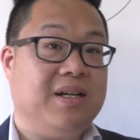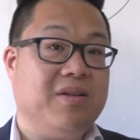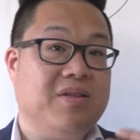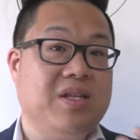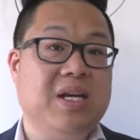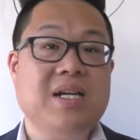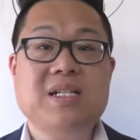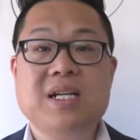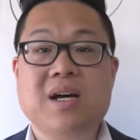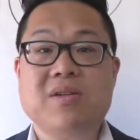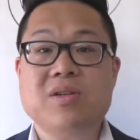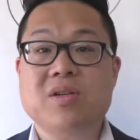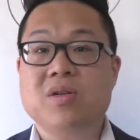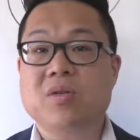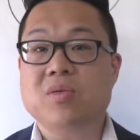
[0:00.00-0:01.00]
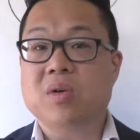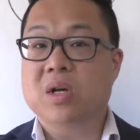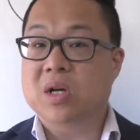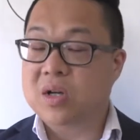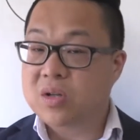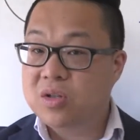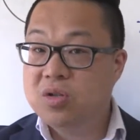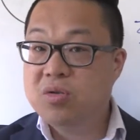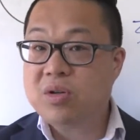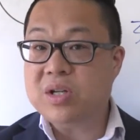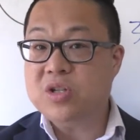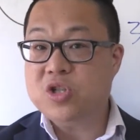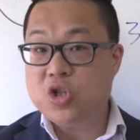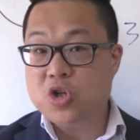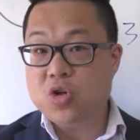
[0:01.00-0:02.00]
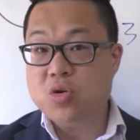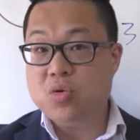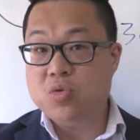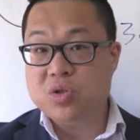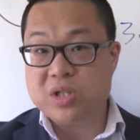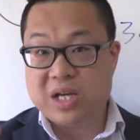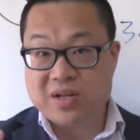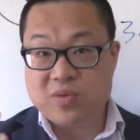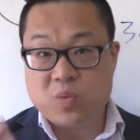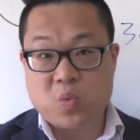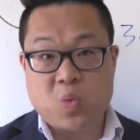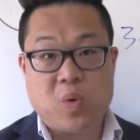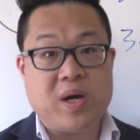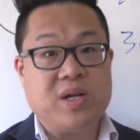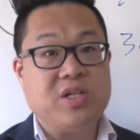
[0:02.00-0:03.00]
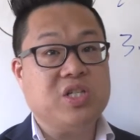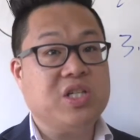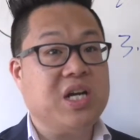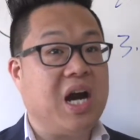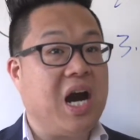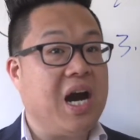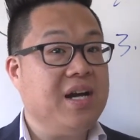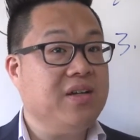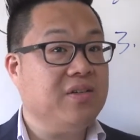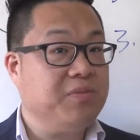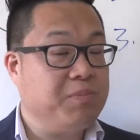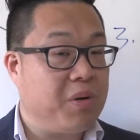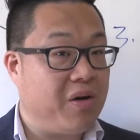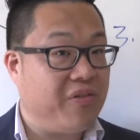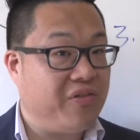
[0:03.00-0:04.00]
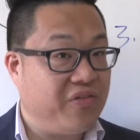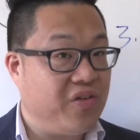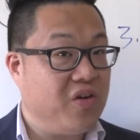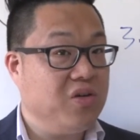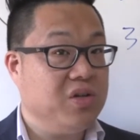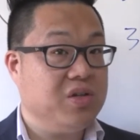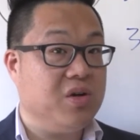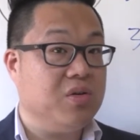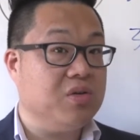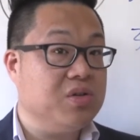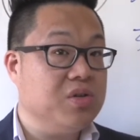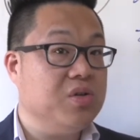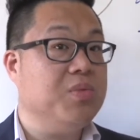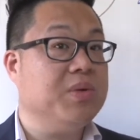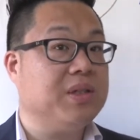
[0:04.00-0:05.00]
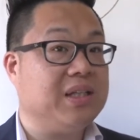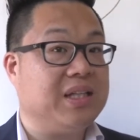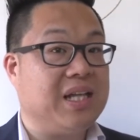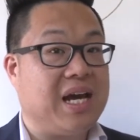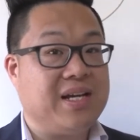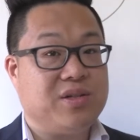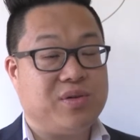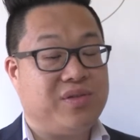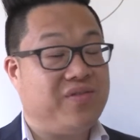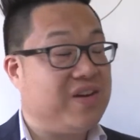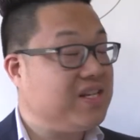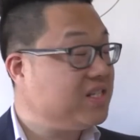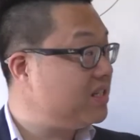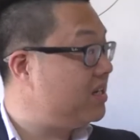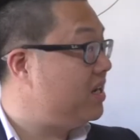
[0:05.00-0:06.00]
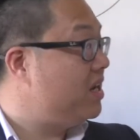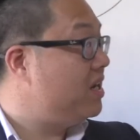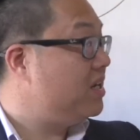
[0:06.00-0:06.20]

they tell you you can choose in which kind of portfolio you would like to invest in.